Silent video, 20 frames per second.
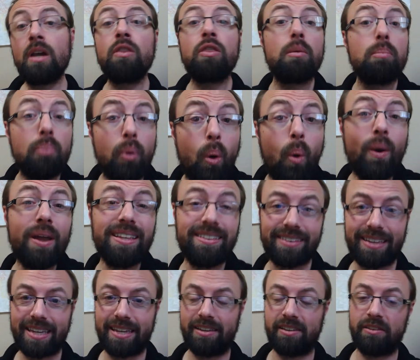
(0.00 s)
The point
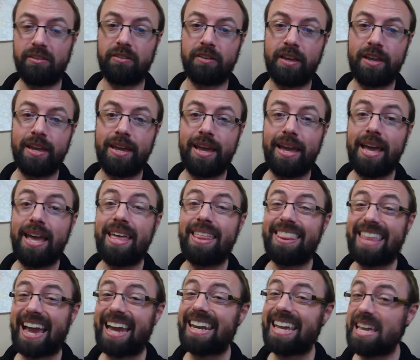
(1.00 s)
is
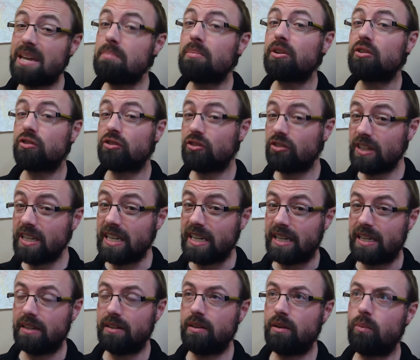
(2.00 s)
that a
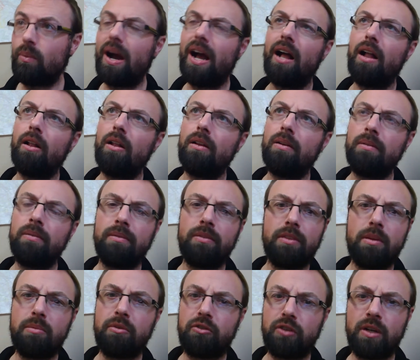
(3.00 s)
machine, well,
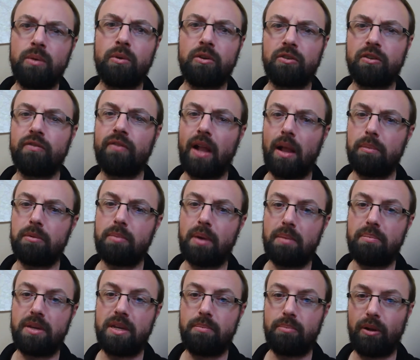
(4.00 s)
the machine was developed by
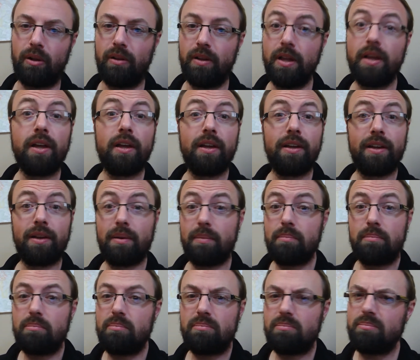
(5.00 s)
people,
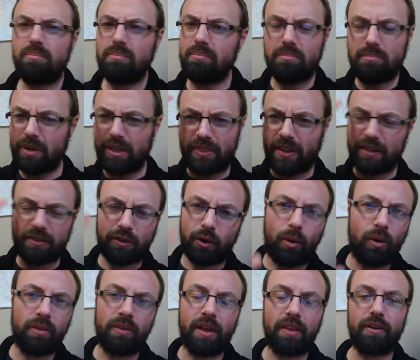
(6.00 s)
but that's a
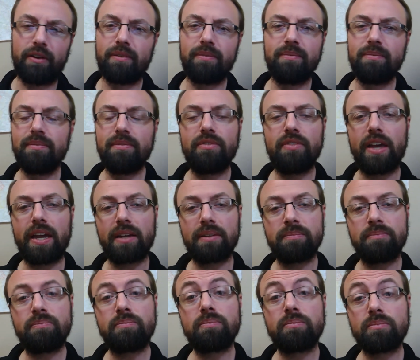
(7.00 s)
whole nother thing.